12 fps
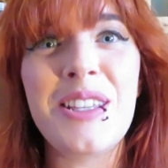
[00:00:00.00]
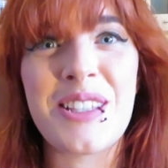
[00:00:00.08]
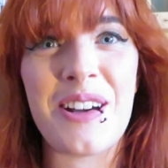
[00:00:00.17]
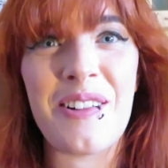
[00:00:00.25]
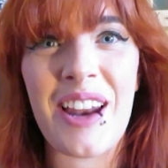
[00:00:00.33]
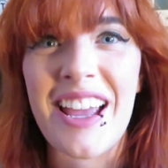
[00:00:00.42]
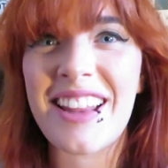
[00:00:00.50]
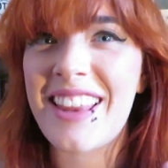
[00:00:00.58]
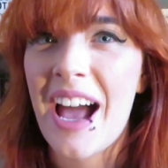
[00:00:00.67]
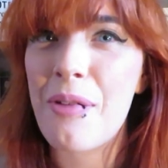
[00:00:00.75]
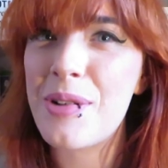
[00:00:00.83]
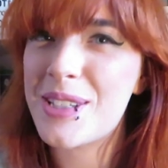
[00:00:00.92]
So like
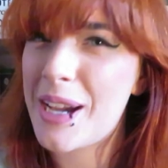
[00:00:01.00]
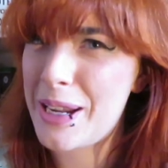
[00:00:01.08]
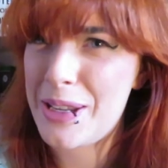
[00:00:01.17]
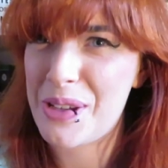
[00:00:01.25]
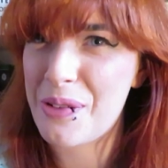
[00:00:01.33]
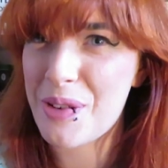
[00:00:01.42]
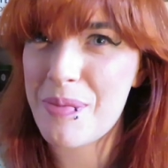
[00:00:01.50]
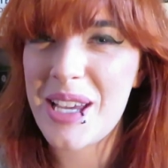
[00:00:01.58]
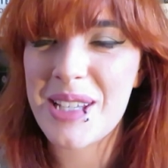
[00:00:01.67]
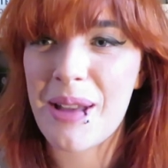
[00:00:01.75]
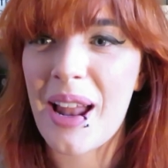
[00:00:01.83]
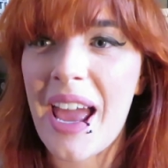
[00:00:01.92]
that was kind of new for
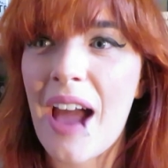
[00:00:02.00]
me as well.